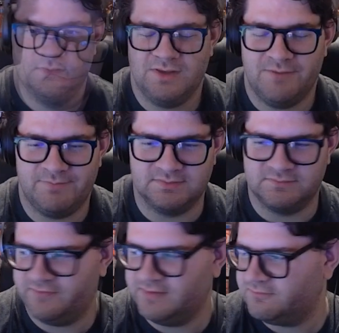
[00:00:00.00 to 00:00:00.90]
Yep, and
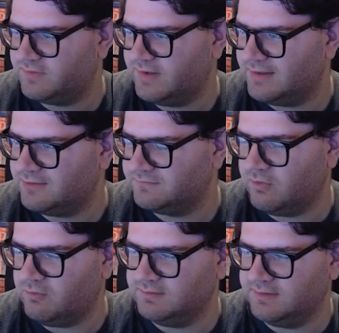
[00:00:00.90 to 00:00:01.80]
Phantom's hanging on the
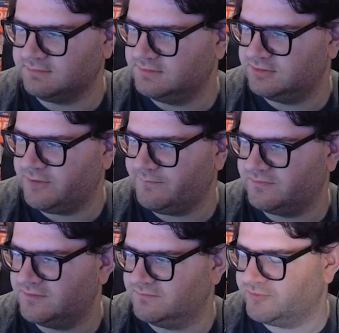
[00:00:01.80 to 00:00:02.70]
old antique car museum,